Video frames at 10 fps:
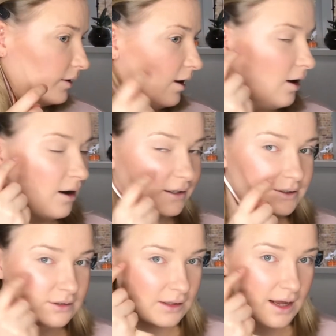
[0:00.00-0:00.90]
a
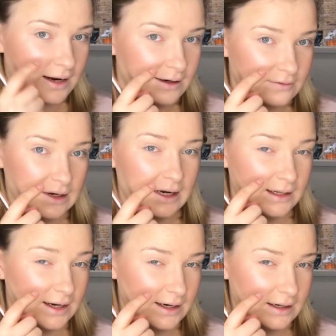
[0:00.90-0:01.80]
harsh line of
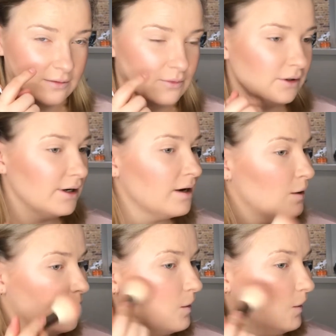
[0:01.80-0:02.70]
highlight anymore.
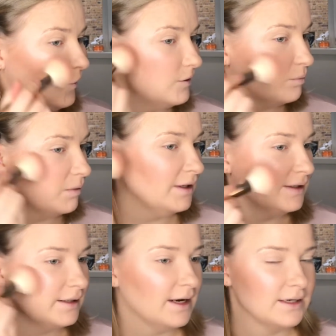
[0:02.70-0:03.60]
It's
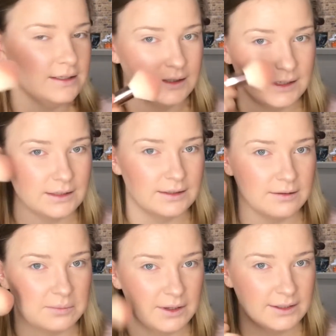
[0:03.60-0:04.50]
blended nicely into
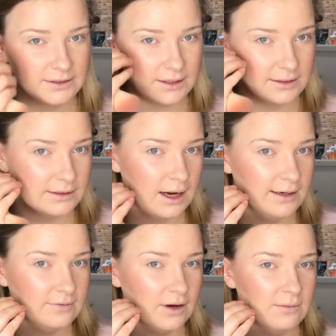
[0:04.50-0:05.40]
the blush that's
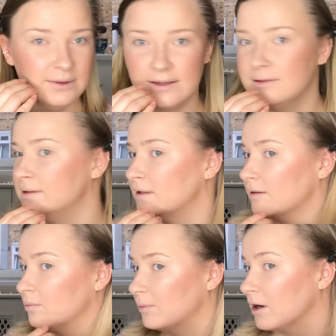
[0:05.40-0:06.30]
kind of come down into
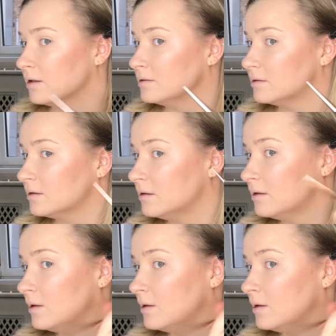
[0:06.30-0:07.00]
the bronze.